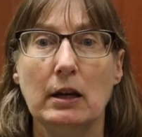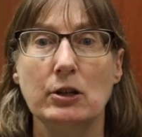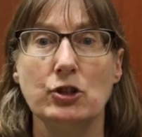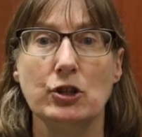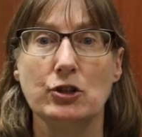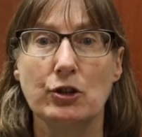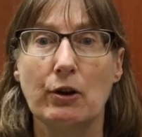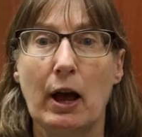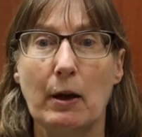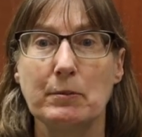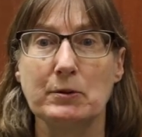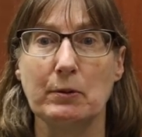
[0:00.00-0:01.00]
Ginger
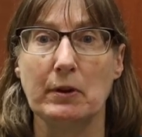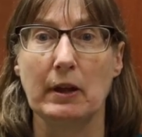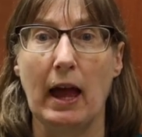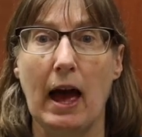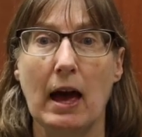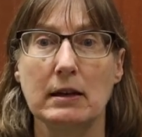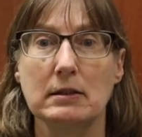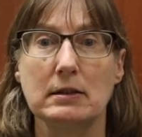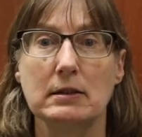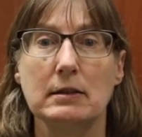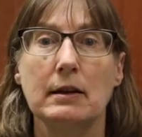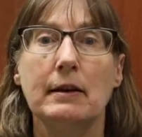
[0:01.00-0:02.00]
helps with
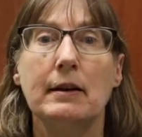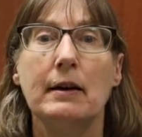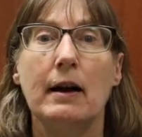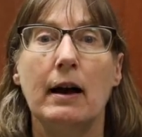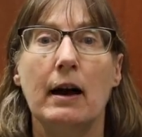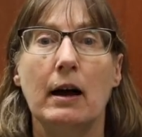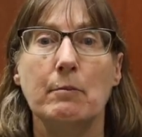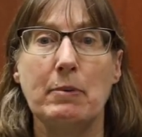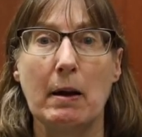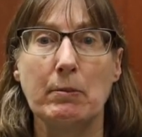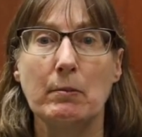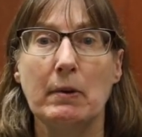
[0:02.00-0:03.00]
gas.
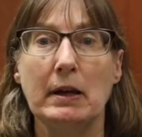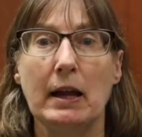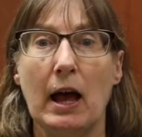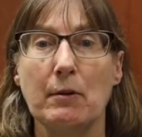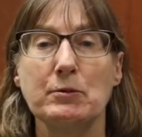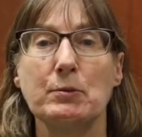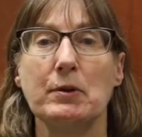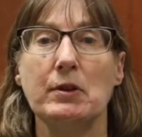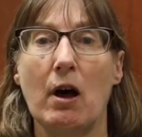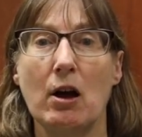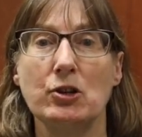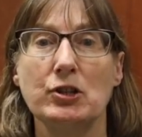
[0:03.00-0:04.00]
Peppermint helps with
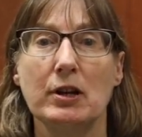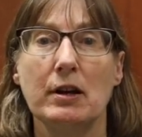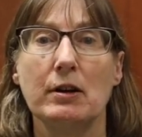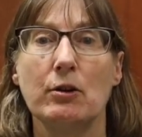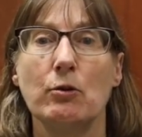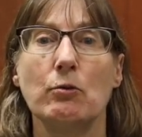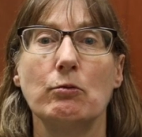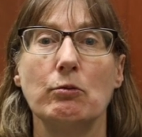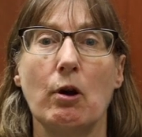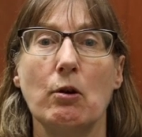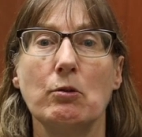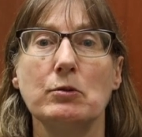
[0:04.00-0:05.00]
nausea.
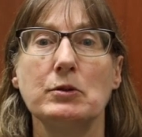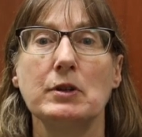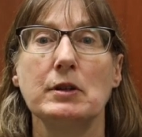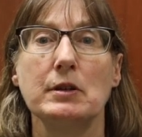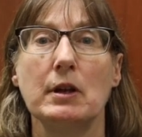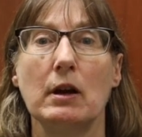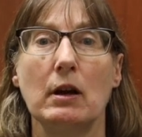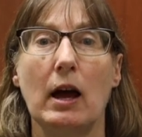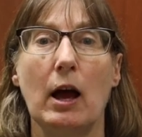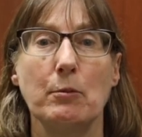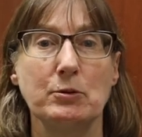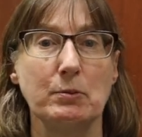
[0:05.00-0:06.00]
Rose
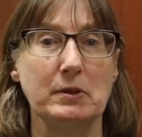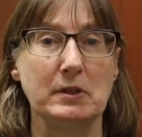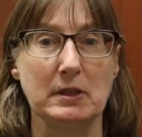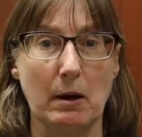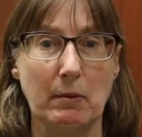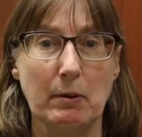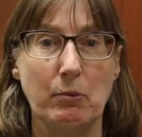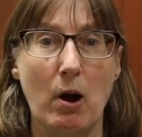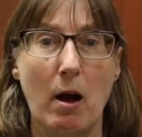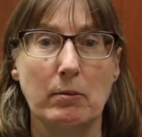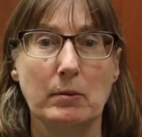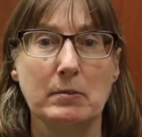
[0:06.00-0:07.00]
helps with stomach
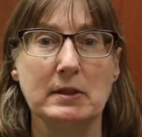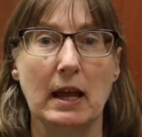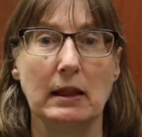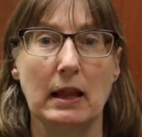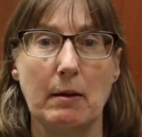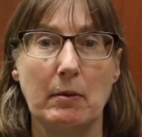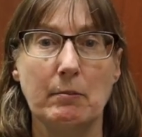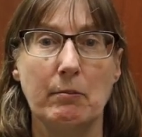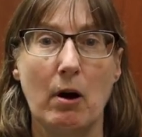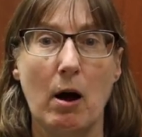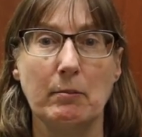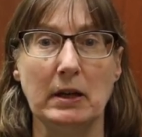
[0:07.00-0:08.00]
problems. And lemon
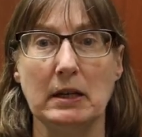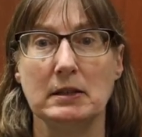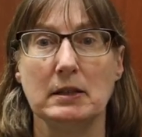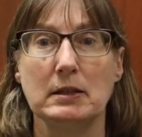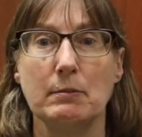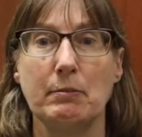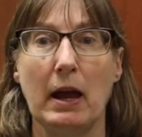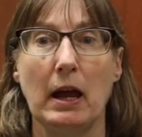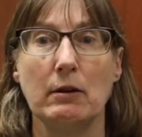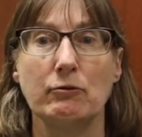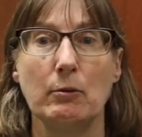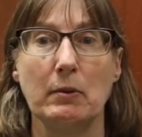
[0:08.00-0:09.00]
balm eases the
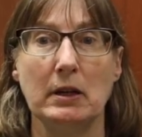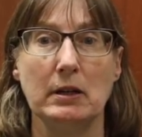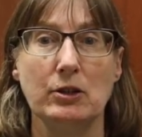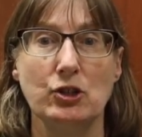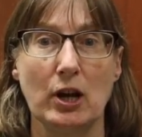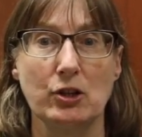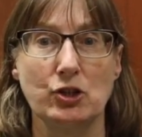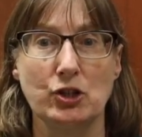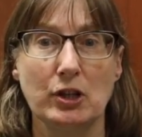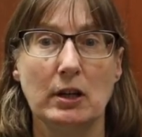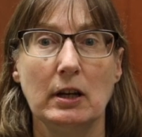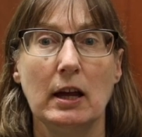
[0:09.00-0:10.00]
pain from
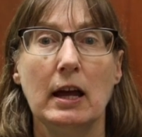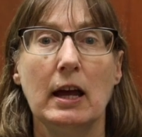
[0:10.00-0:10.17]
indigestion